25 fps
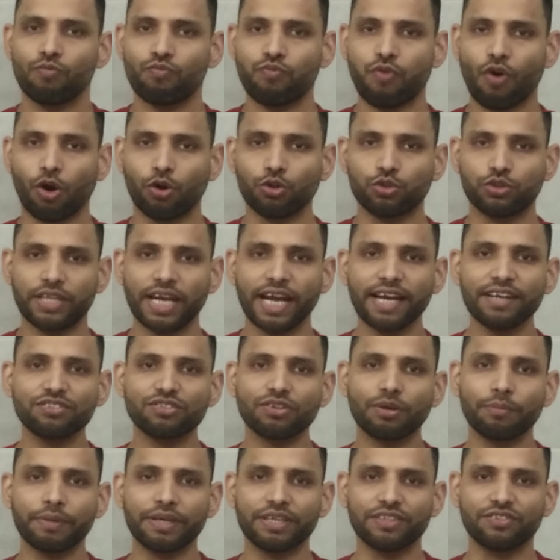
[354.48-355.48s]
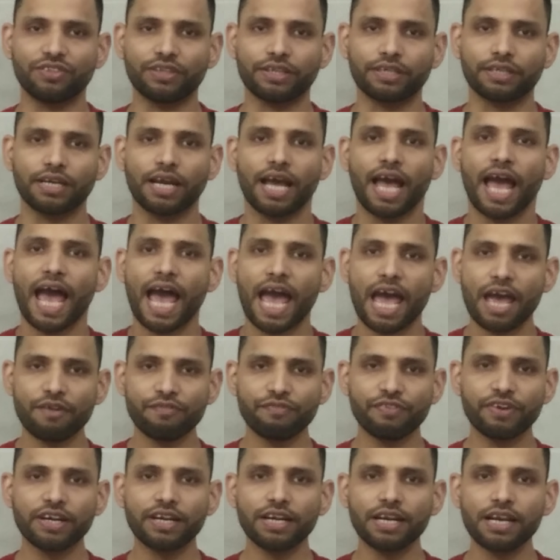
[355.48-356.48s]
Wow, that's amazing,
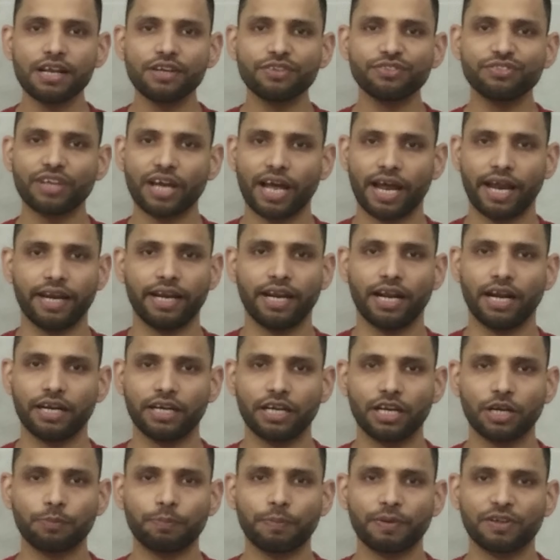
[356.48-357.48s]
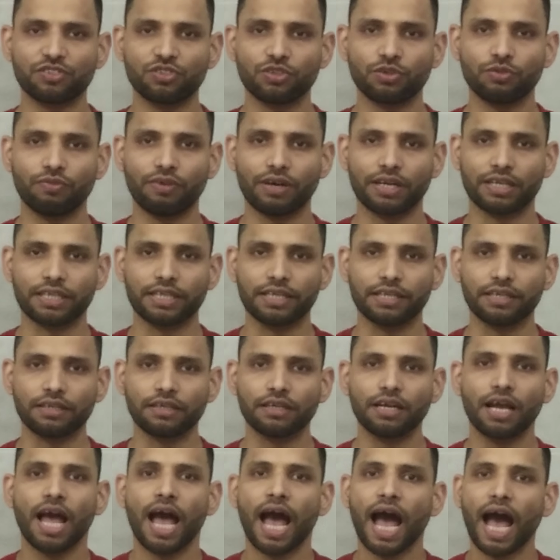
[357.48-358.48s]
effortless and one hundred percent working.
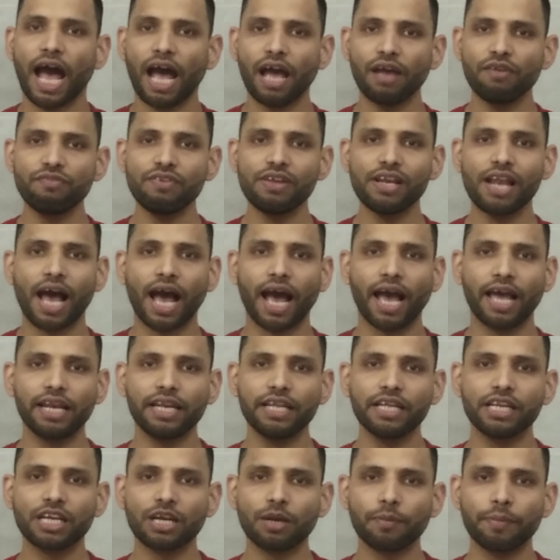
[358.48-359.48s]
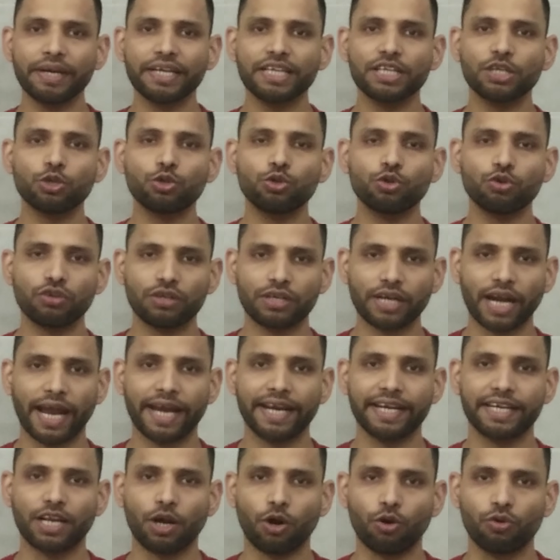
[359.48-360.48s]
I will highly recommend you to try
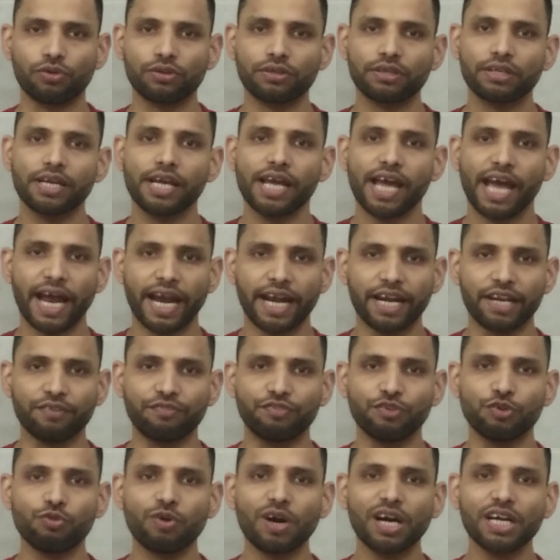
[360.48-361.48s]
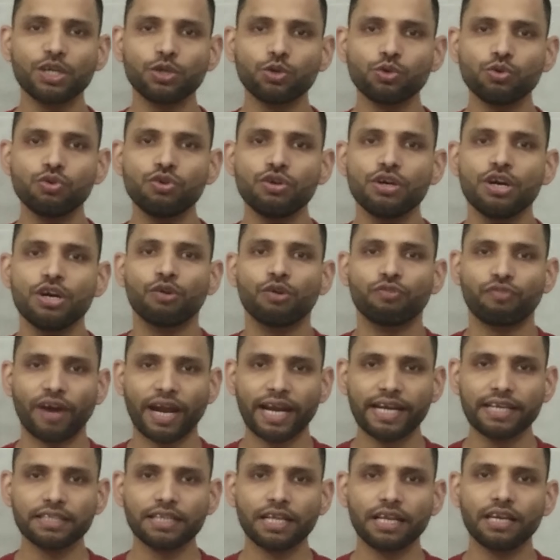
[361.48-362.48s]
it out, and if you want to,
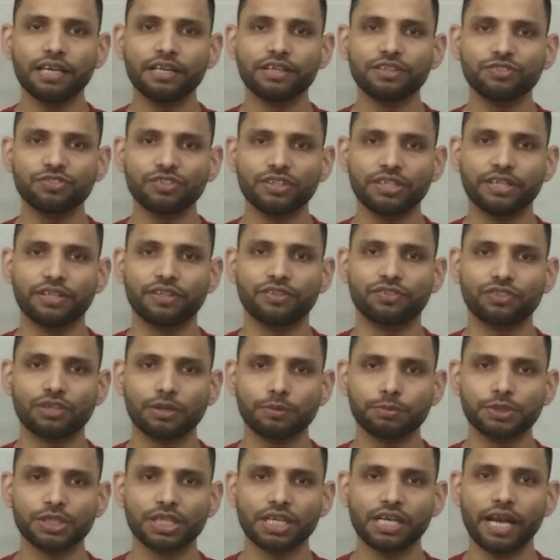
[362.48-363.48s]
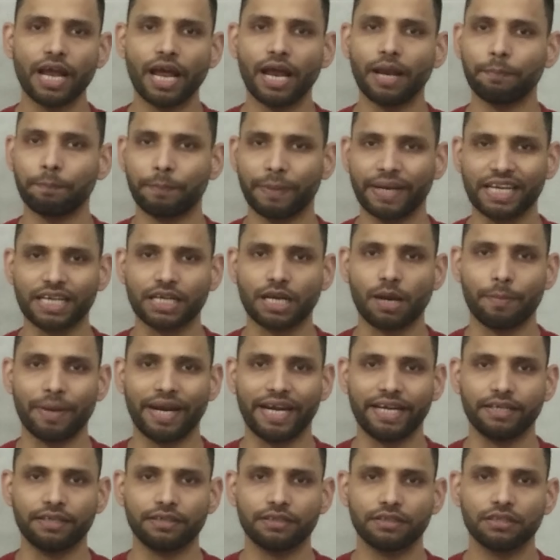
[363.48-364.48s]
find the links in description and pinned
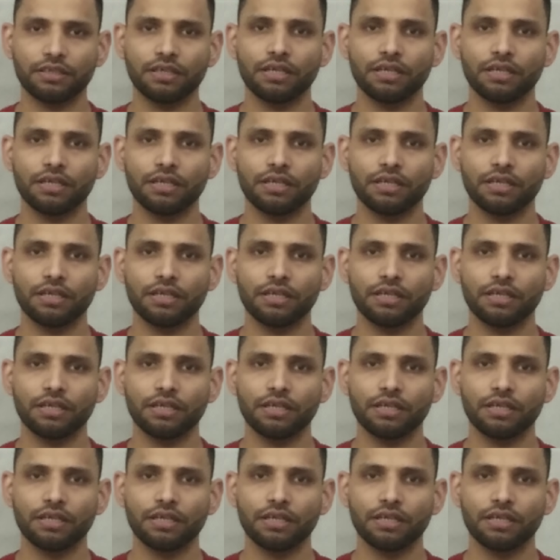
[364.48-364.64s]
comment.